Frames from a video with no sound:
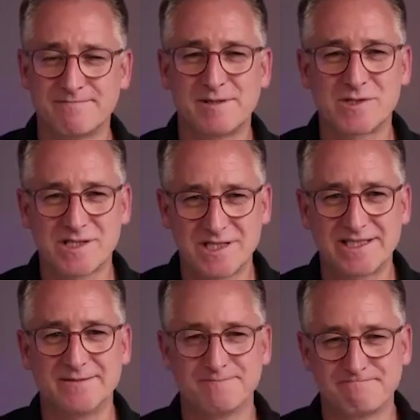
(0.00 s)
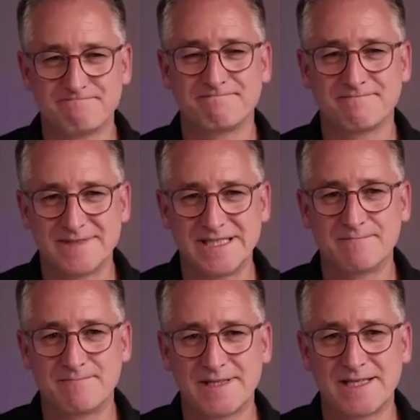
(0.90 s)
It was on LinkedIn. Yeah.
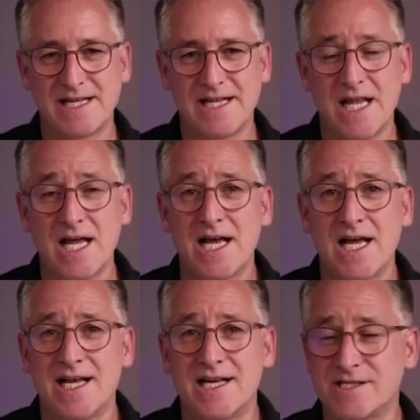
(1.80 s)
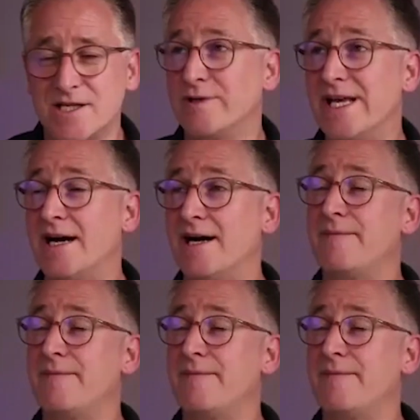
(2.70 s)
So yeah,